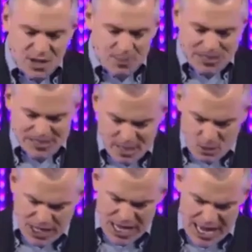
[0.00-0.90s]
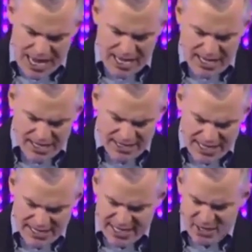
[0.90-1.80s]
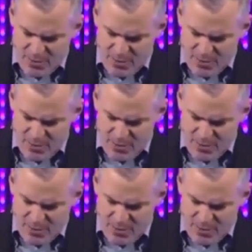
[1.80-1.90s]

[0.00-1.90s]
And he stood up and he said, okay,